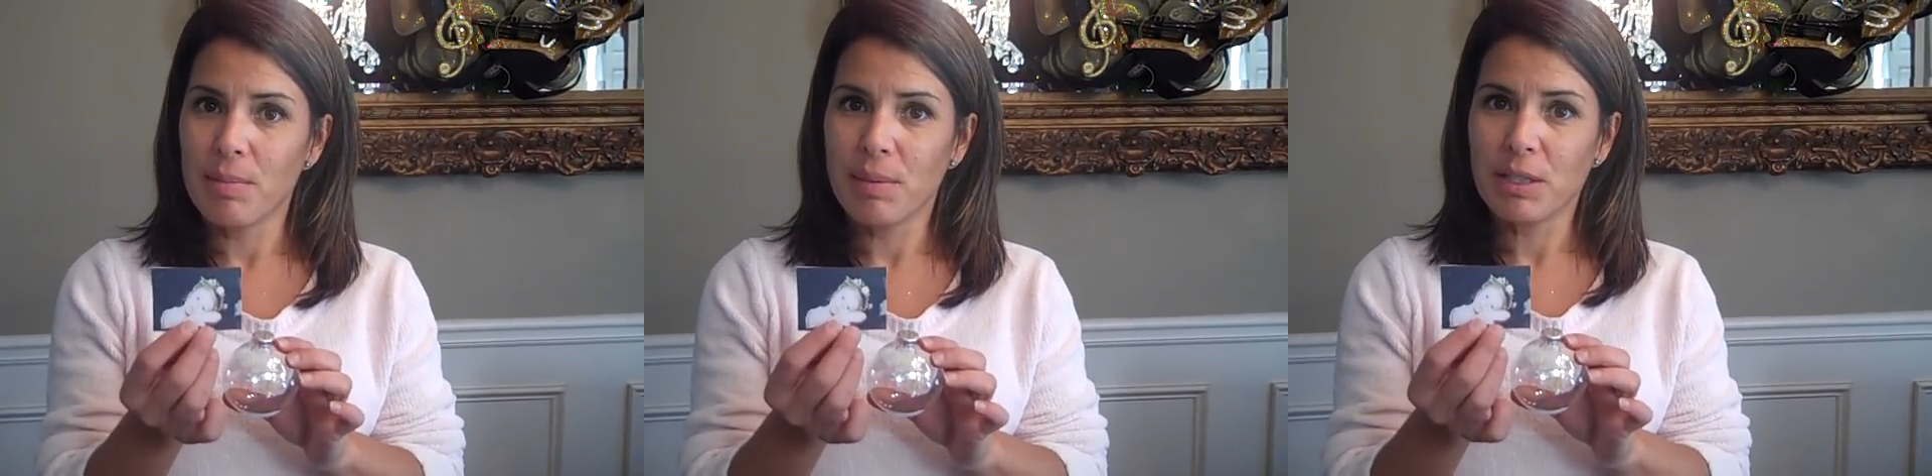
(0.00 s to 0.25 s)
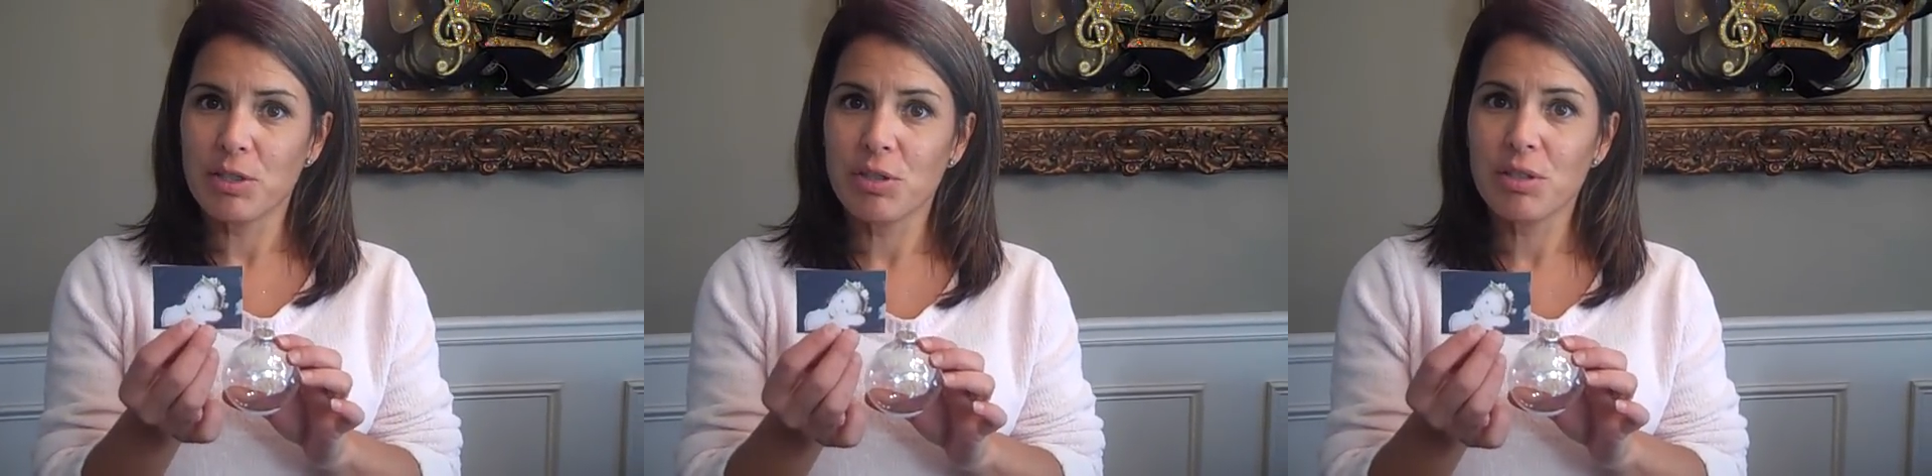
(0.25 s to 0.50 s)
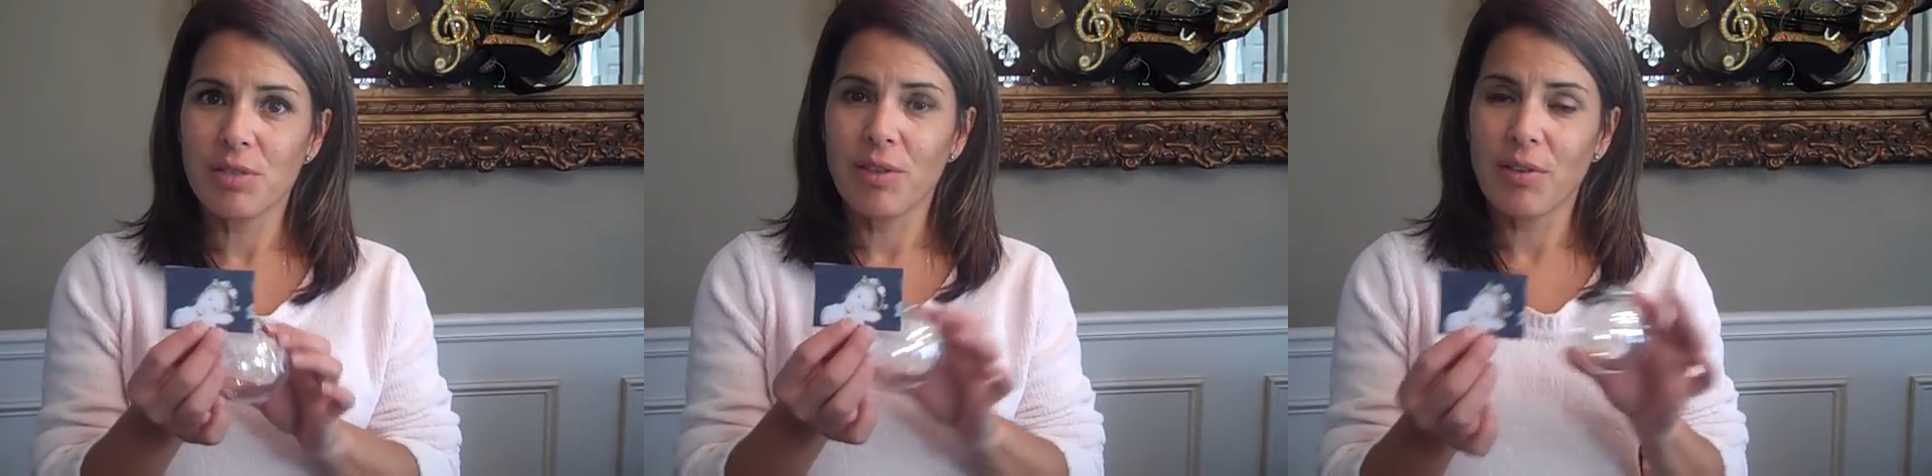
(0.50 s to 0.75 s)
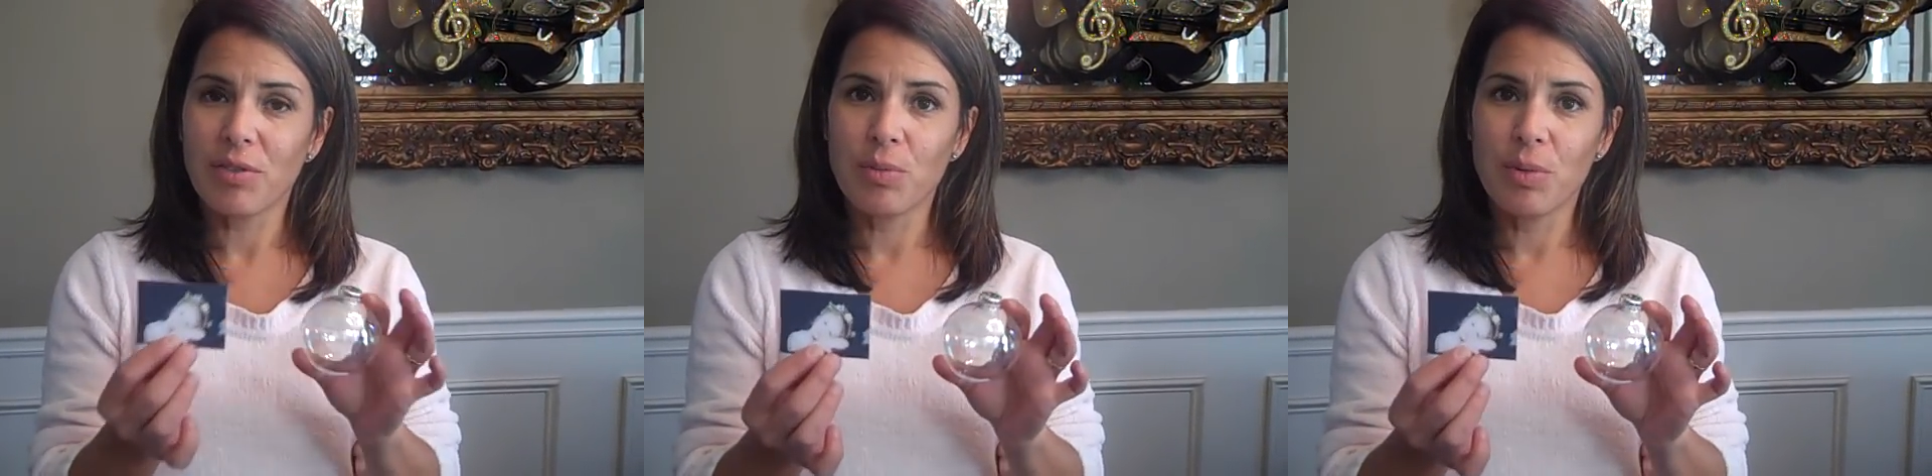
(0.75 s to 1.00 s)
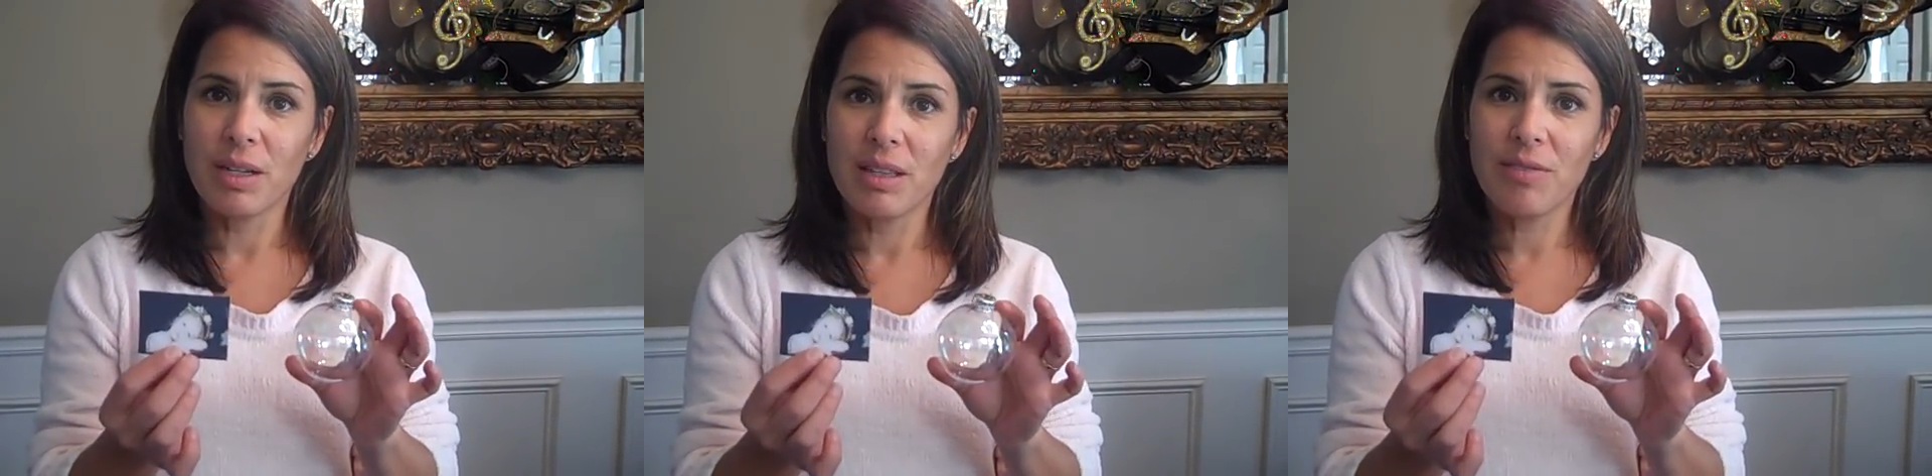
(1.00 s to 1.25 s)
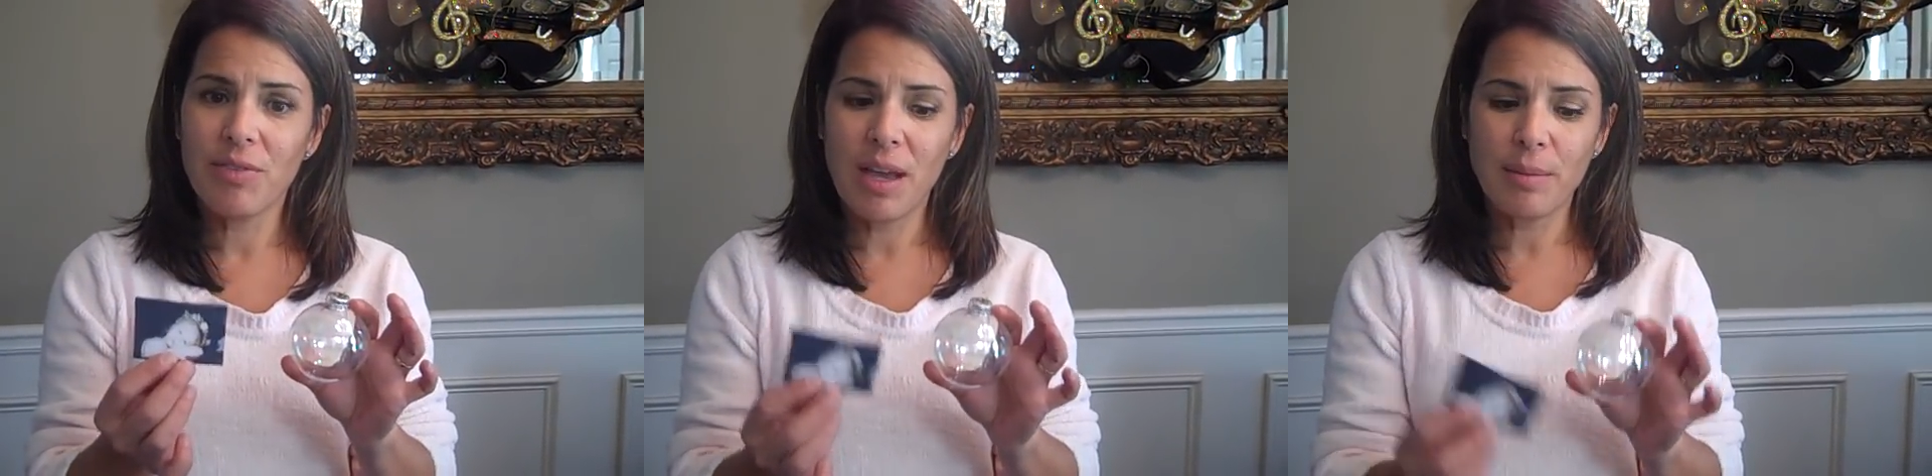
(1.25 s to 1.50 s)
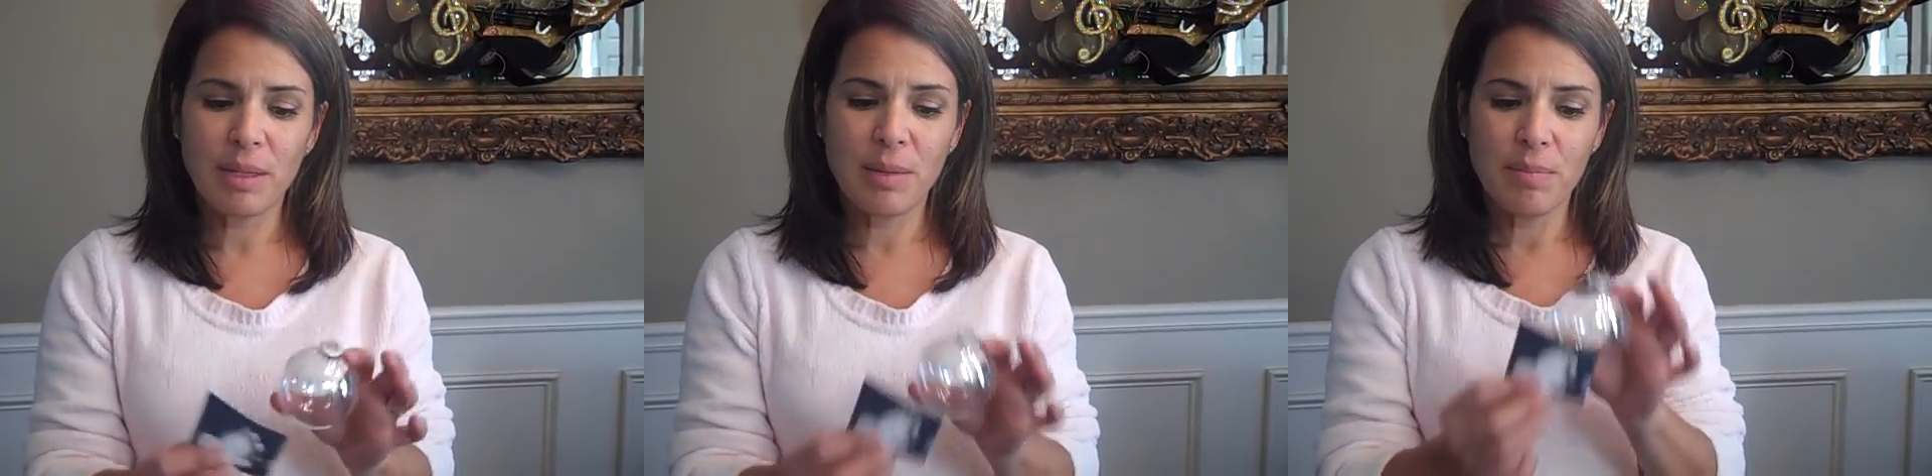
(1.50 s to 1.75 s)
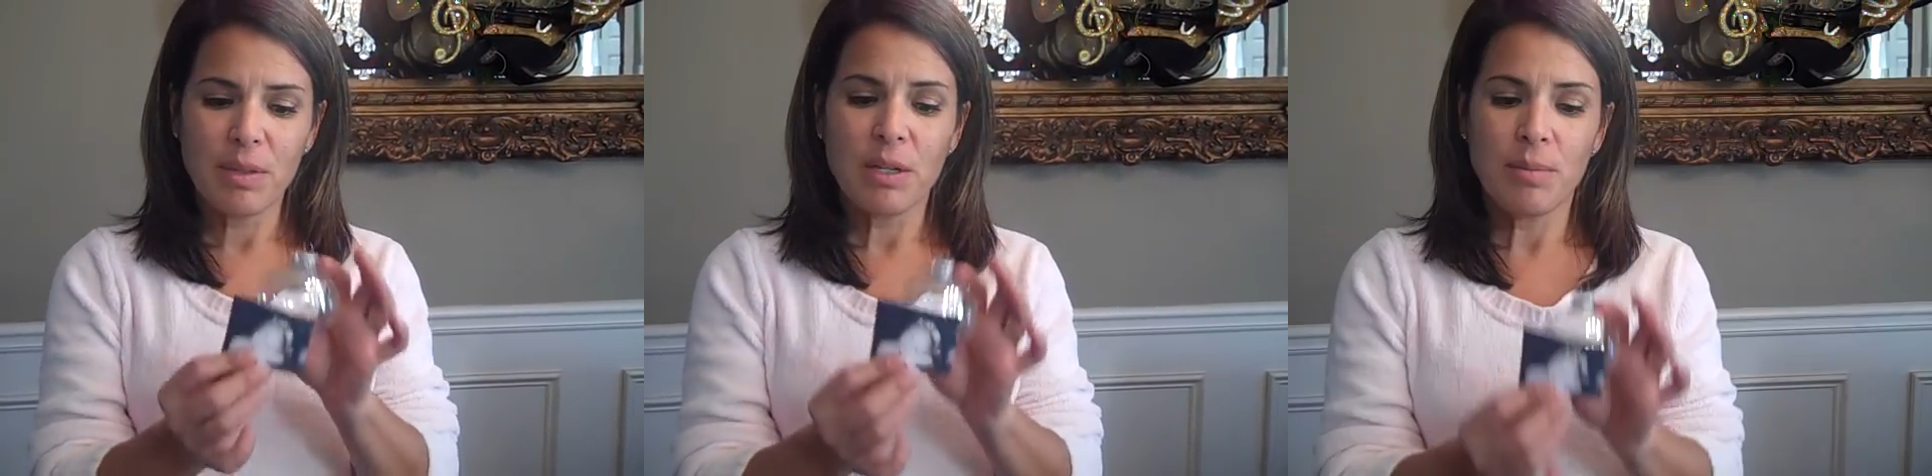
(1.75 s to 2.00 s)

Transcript: pictures of everyone in the family,